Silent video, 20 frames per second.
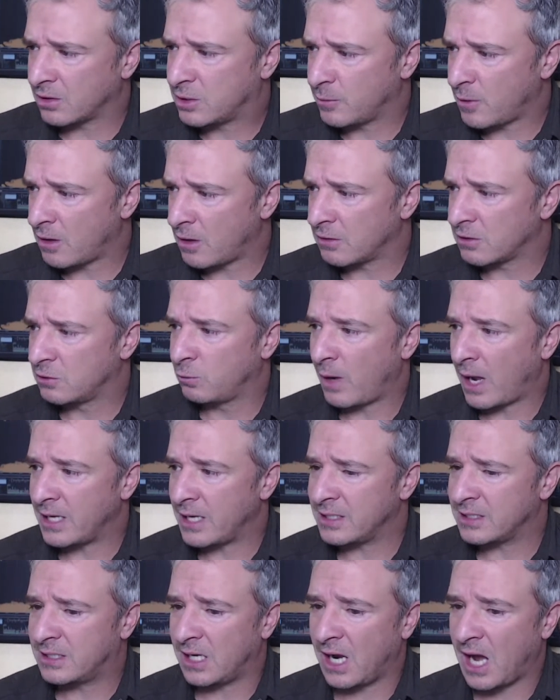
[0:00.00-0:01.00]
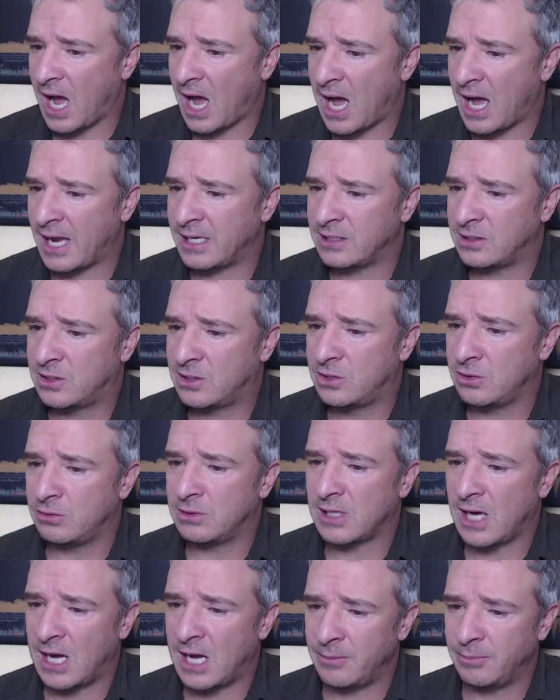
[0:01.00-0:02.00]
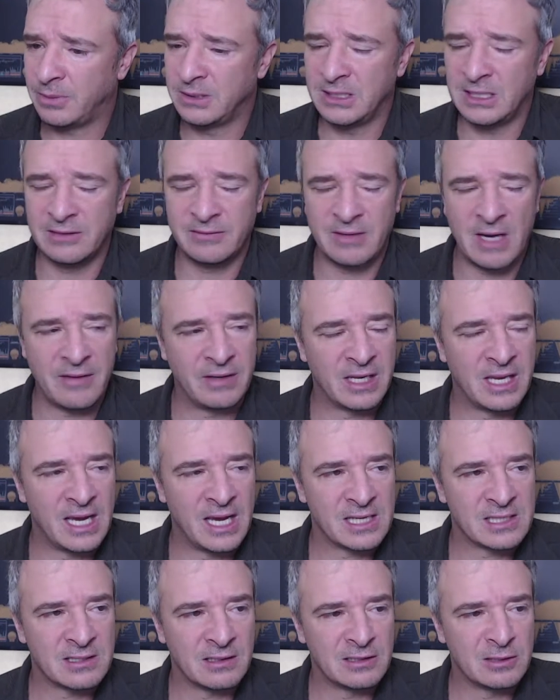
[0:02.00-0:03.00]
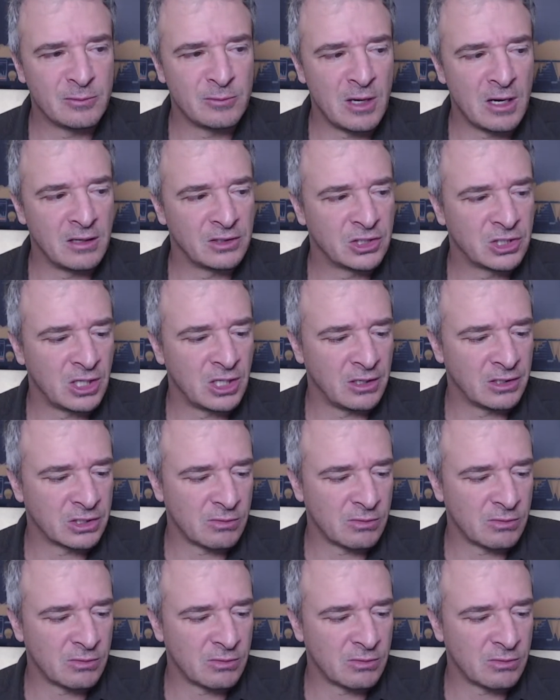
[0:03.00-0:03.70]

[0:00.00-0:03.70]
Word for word: Tomorrow's Wednesday. I do not believe I have a guest on tomorrow's show,